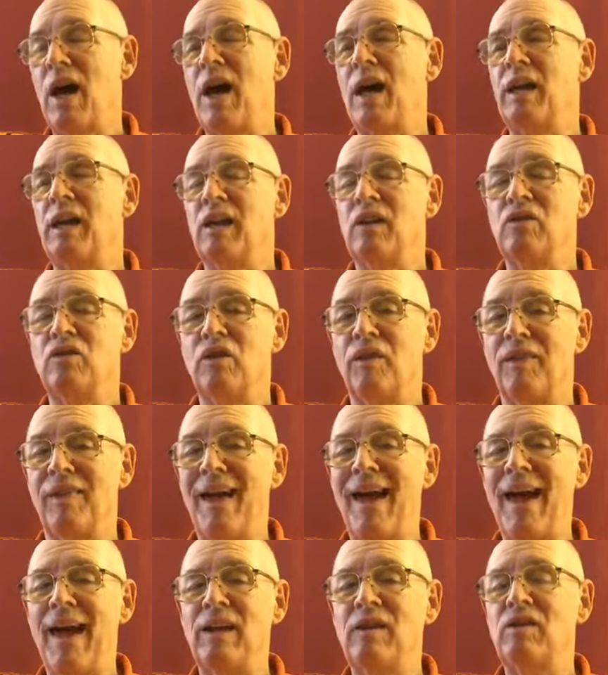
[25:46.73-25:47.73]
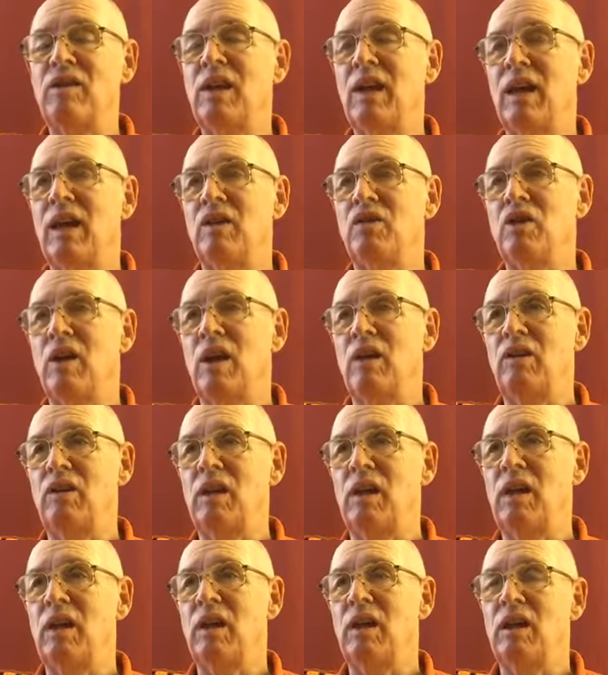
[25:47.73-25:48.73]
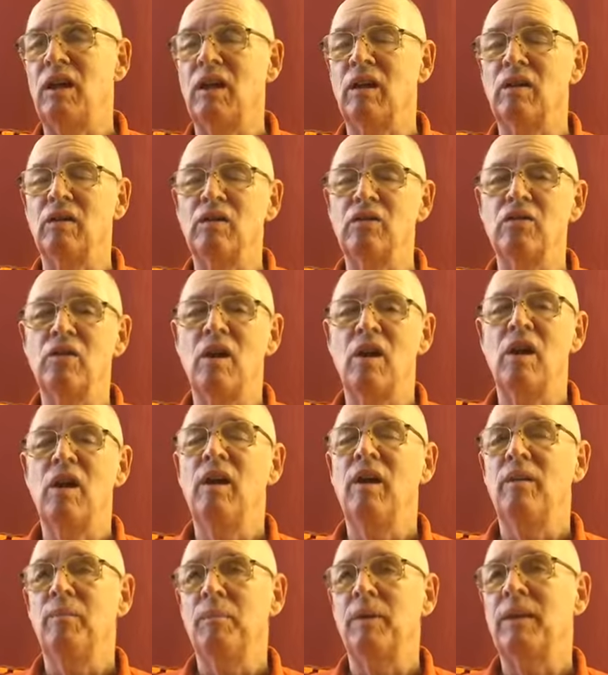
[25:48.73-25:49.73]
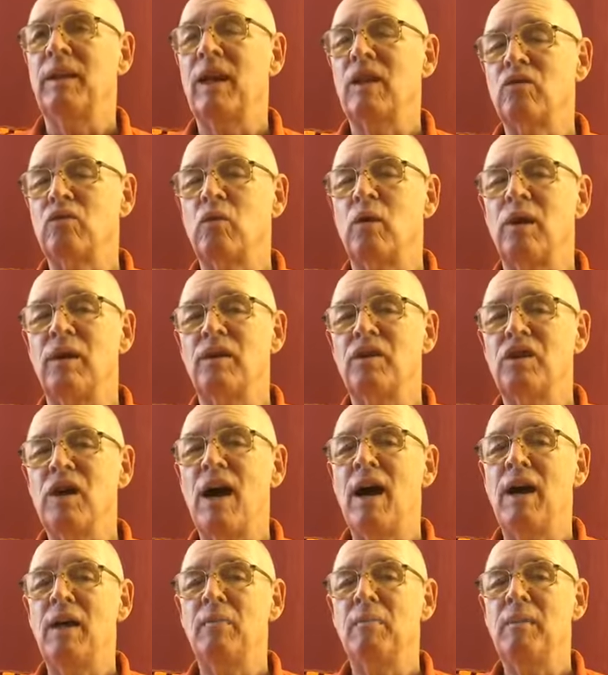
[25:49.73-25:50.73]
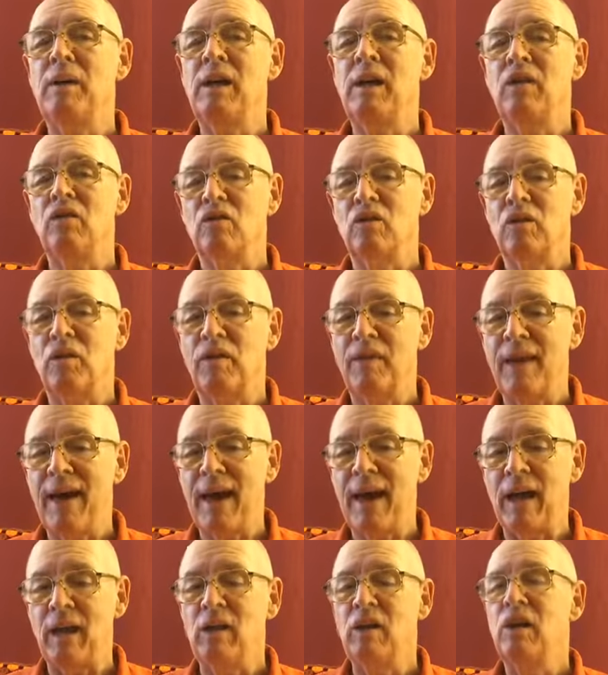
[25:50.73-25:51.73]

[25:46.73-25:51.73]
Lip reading: is that, T-H-A-T in English, but that's what tat means, that,